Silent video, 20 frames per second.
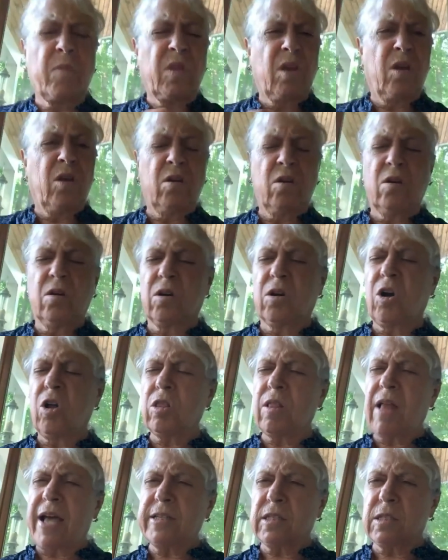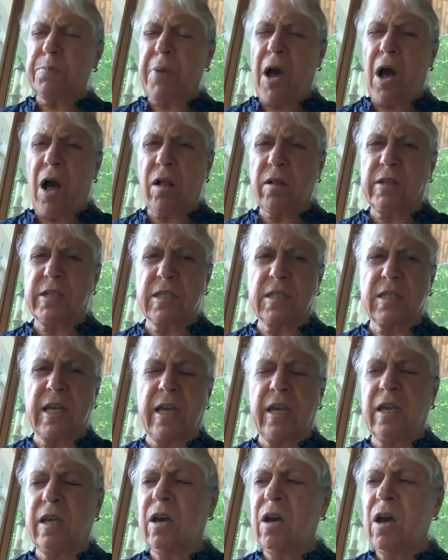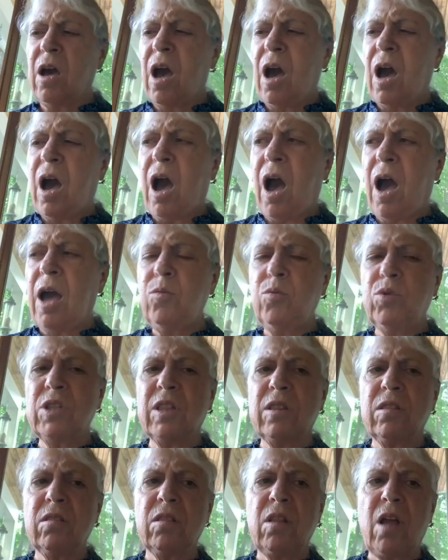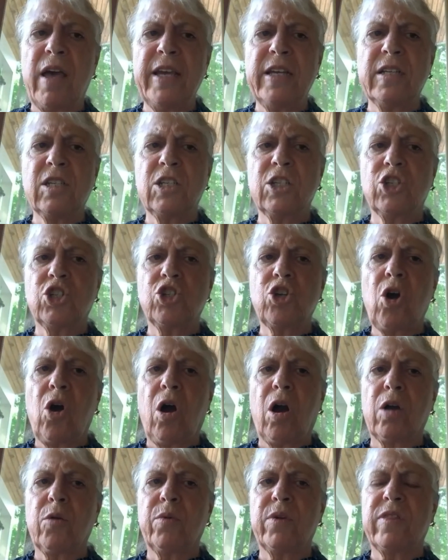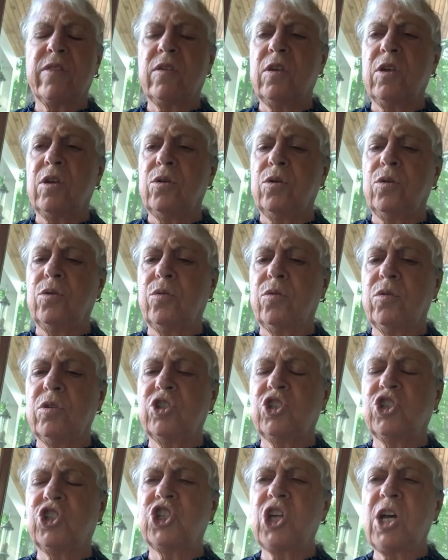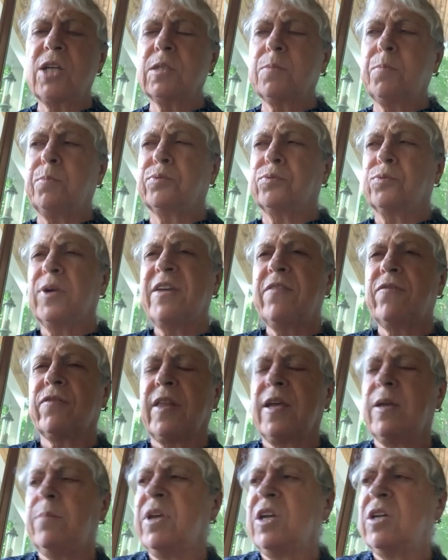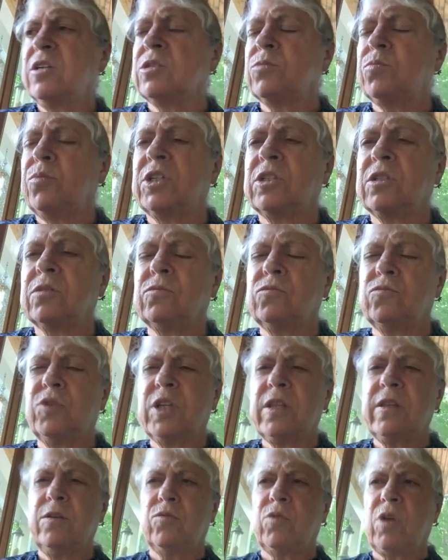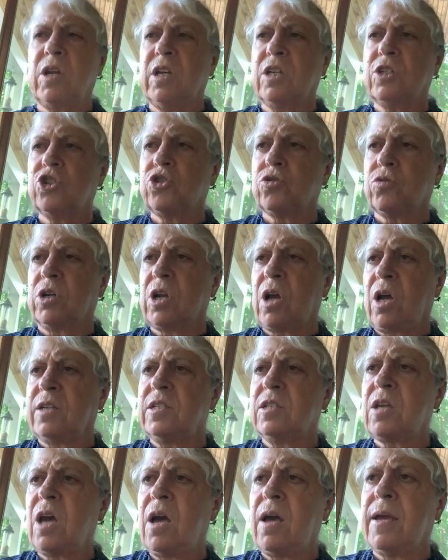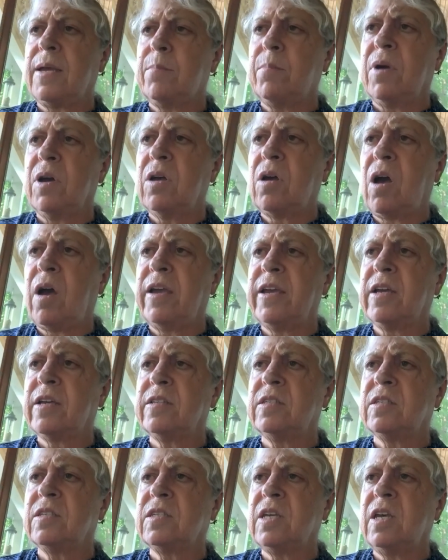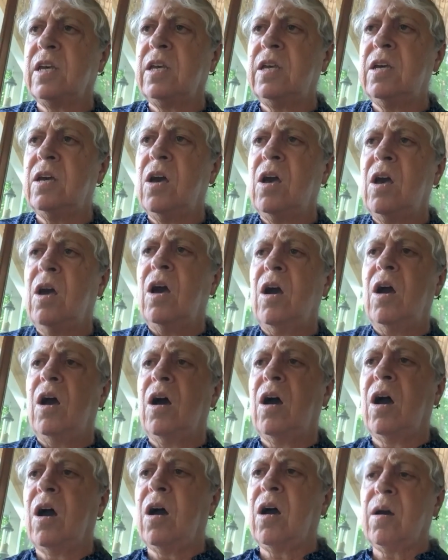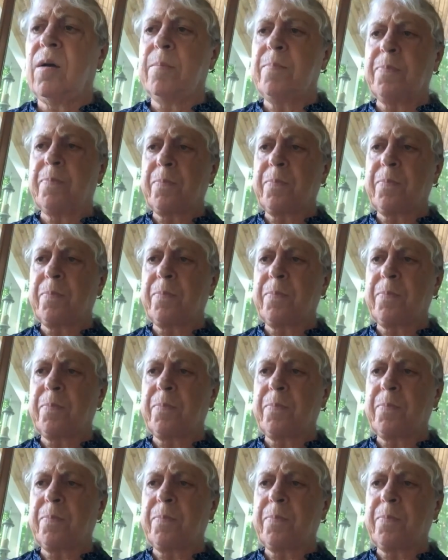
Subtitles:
Colette's policy, I would like to talk with you just briefly because we're really running short on time, I can see. I